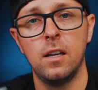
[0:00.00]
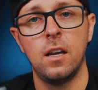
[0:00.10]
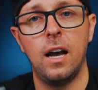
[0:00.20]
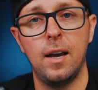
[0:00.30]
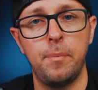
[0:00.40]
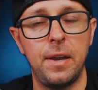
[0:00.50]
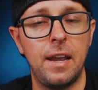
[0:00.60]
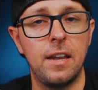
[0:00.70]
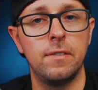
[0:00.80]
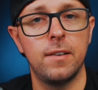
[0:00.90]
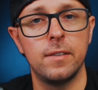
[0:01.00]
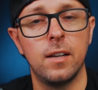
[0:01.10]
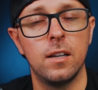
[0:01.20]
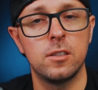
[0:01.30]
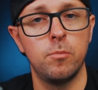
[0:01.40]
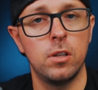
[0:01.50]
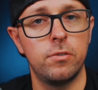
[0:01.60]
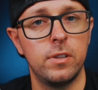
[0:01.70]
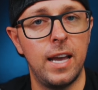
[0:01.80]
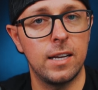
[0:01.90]
I paid $85 a month for
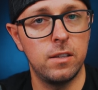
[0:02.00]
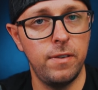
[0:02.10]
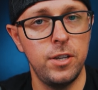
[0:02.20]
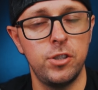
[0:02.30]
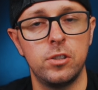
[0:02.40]
the activation,